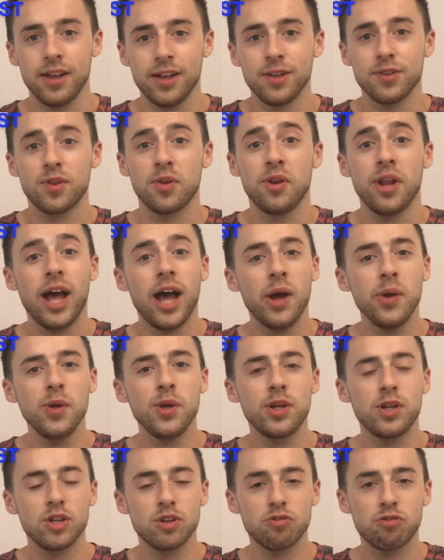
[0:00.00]
So now you
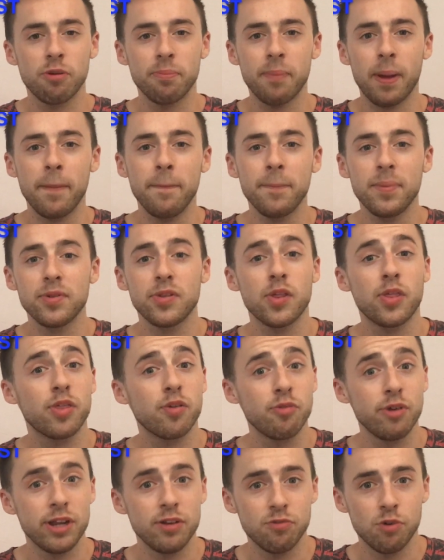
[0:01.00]
can just remember the
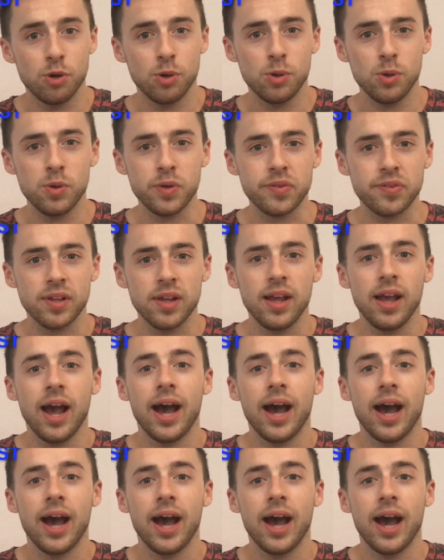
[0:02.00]
3 rules,